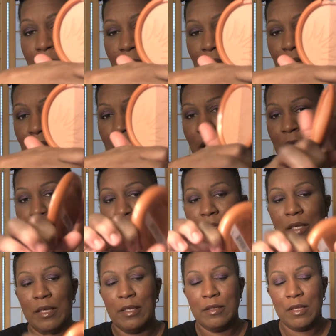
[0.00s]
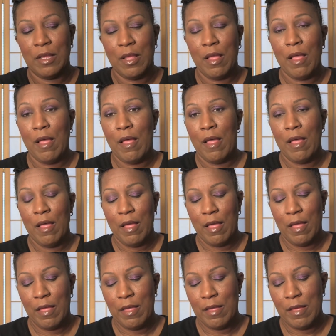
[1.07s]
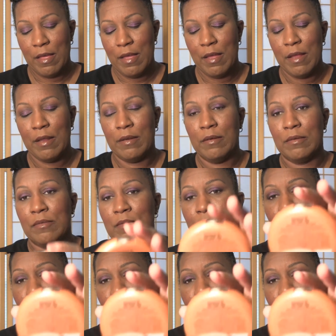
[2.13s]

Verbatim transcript: what that looks like again and